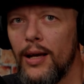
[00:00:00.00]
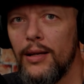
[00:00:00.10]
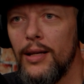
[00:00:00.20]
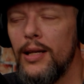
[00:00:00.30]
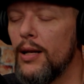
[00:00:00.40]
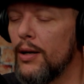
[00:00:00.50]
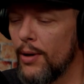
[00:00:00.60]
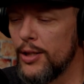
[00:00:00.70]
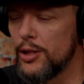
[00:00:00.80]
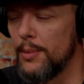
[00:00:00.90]
and he did a
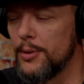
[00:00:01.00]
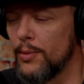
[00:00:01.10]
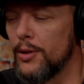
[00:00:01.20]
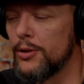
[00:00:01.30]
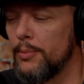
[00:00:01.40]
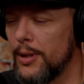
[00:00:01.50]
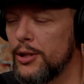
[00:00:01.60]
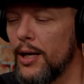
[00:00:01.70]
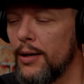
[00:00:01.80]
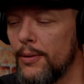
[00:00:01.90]
great job as well. So big
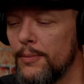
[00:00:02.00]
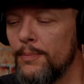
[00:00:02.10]
shout out.